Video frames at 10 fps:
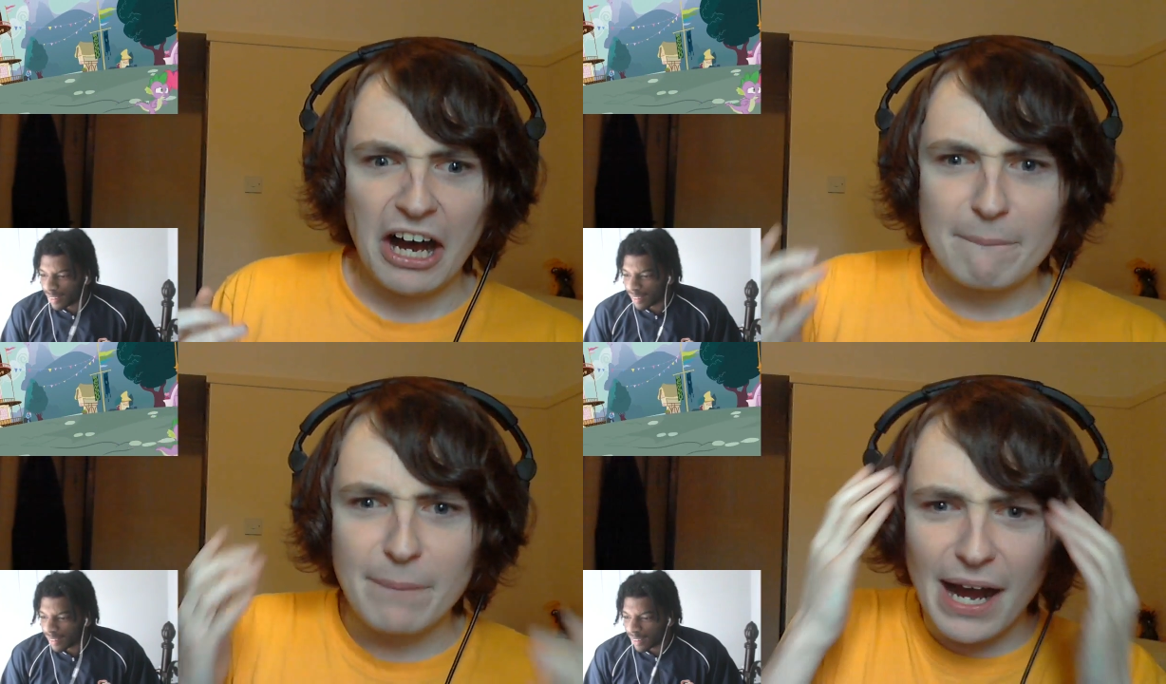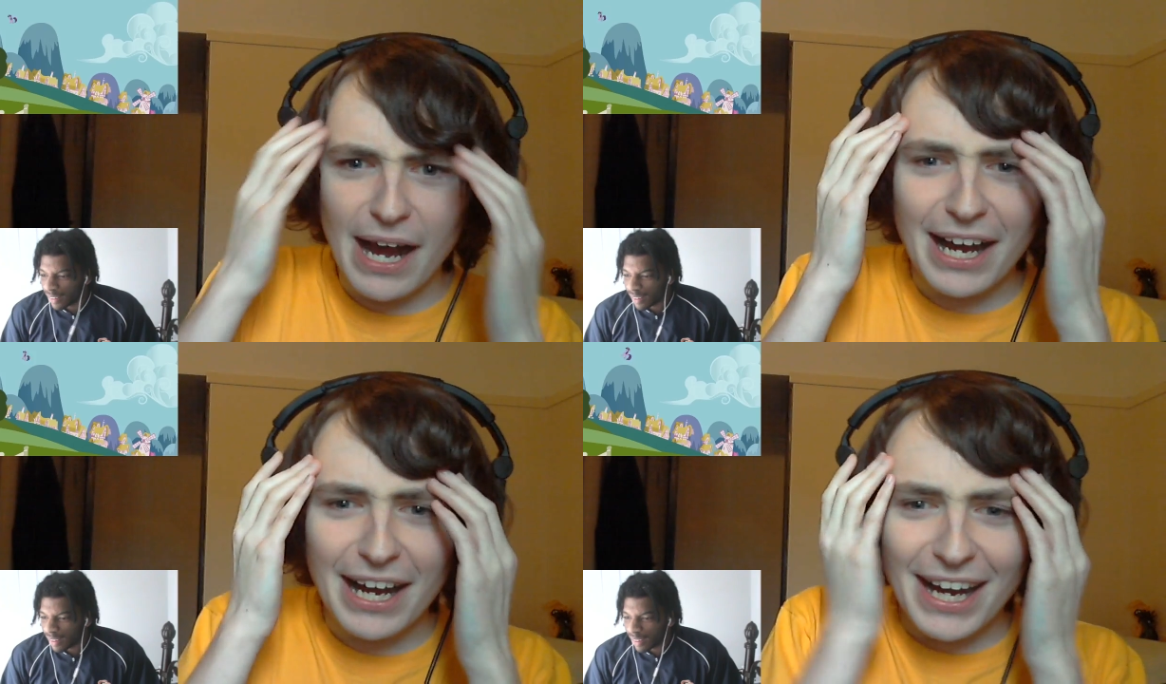
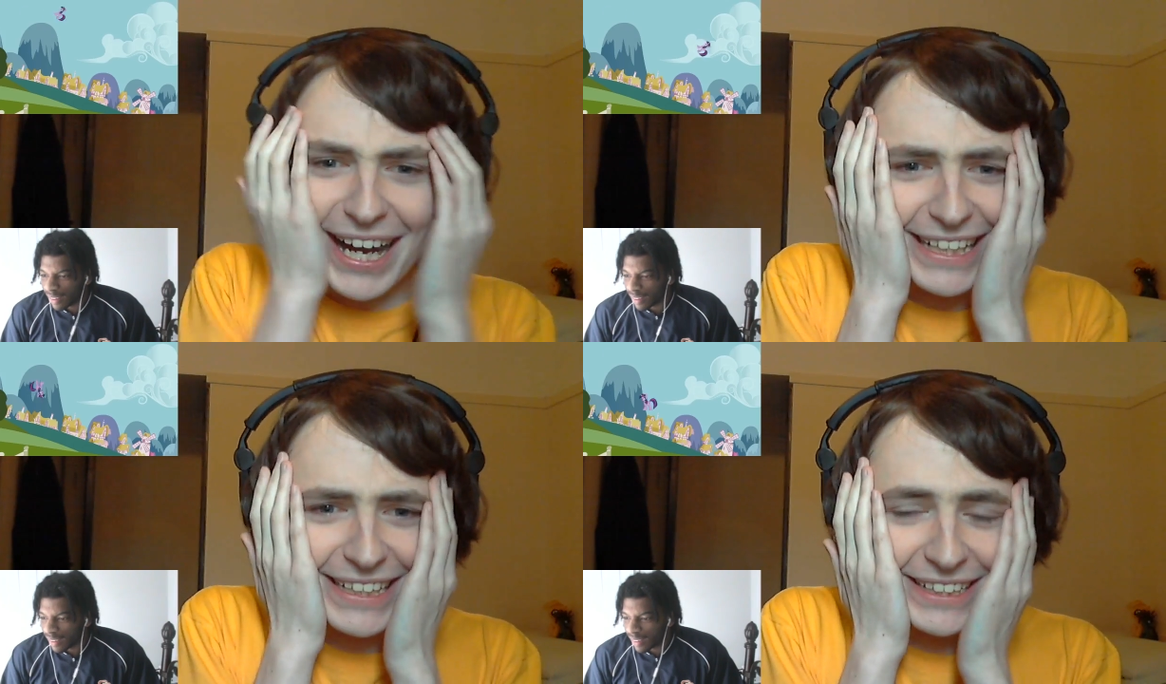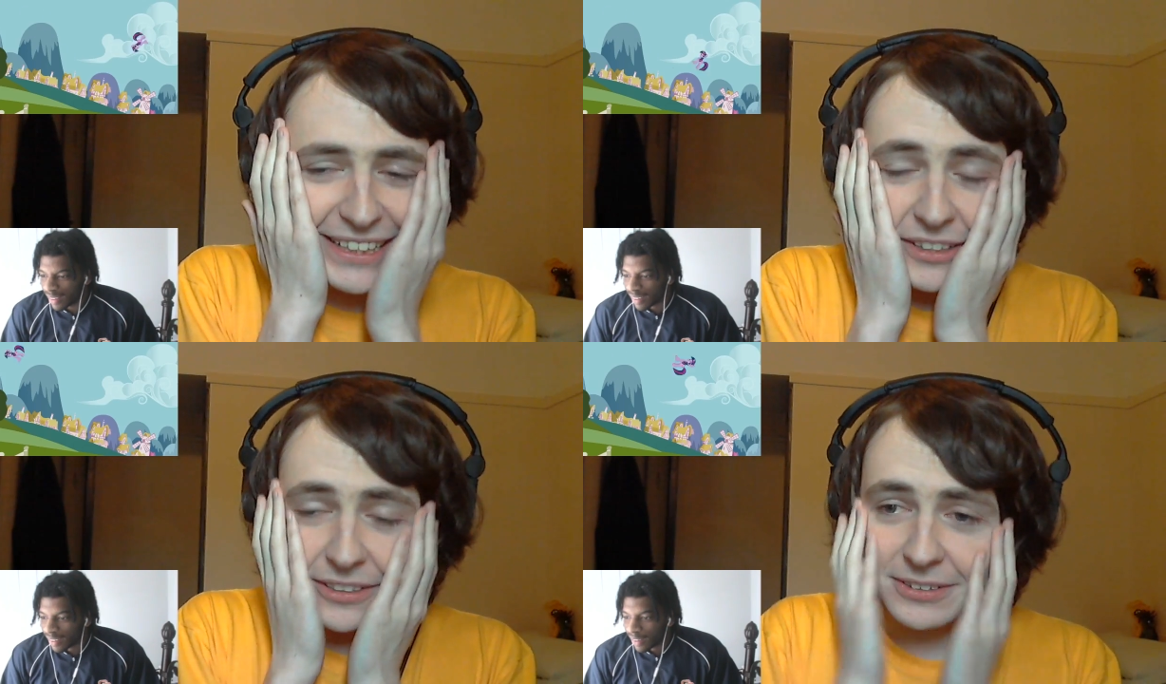Speaker 1: But I,
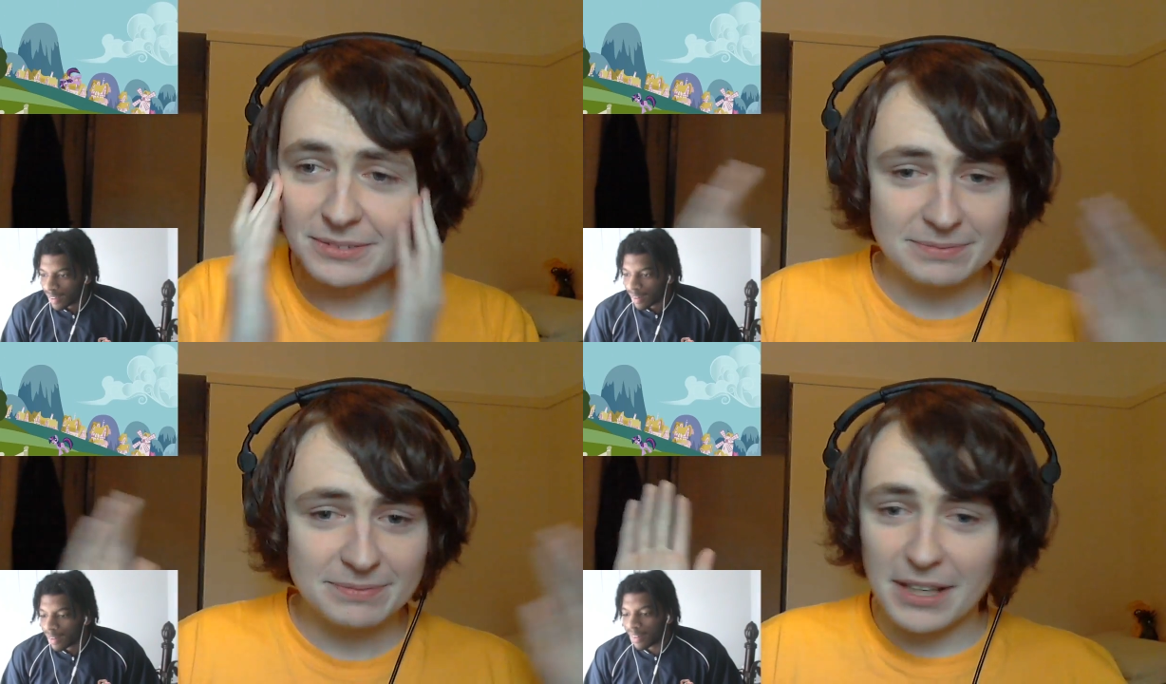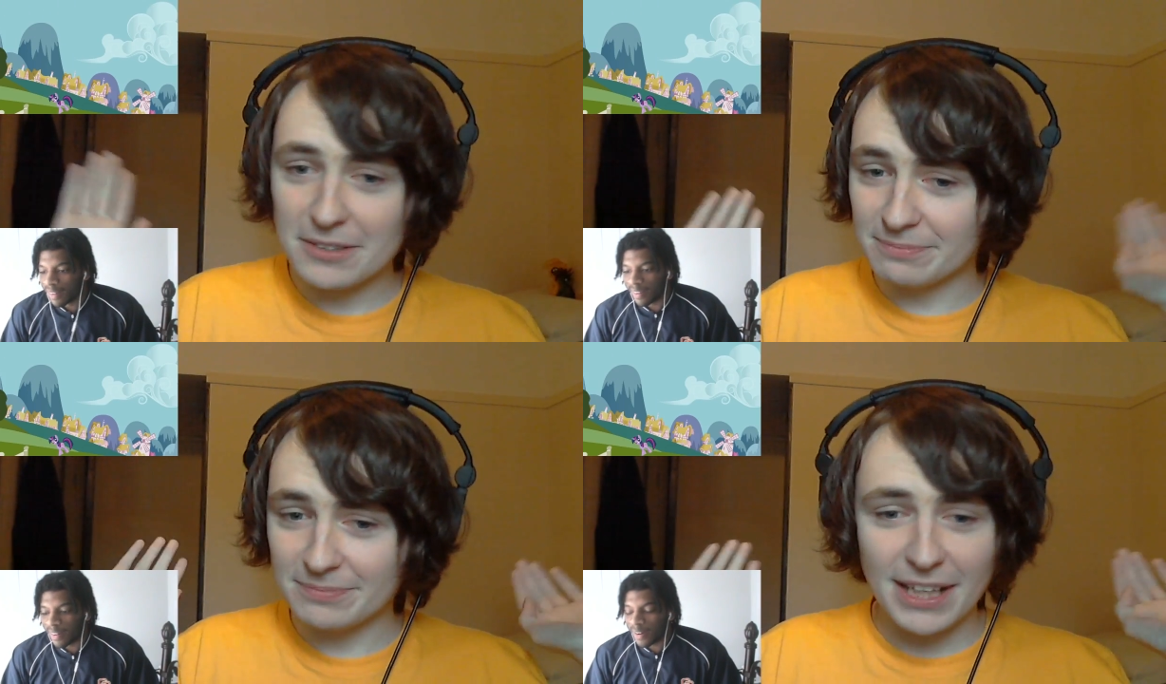uh,
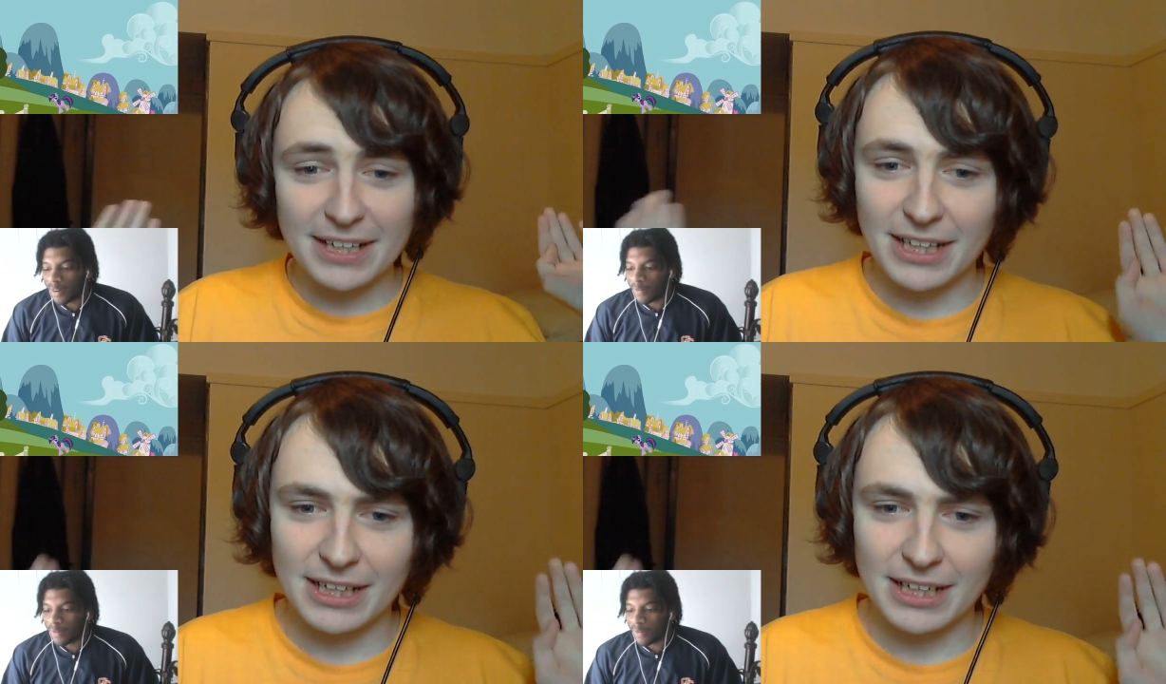um, I,